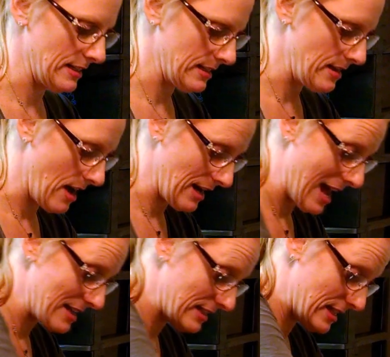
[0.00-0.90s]
is not
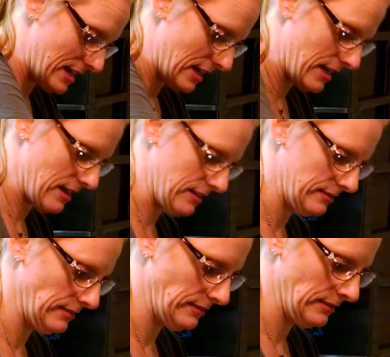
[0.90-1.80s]
as thick,
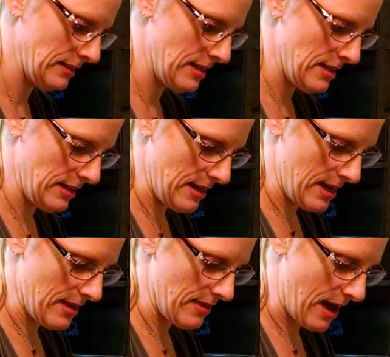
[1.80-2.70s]

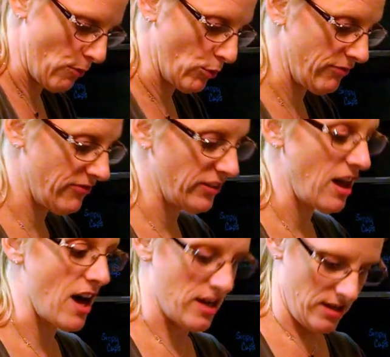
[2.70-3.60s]
and that will
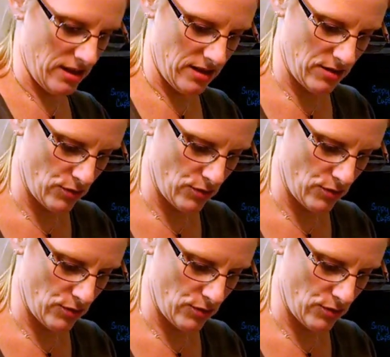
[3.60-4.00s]
flood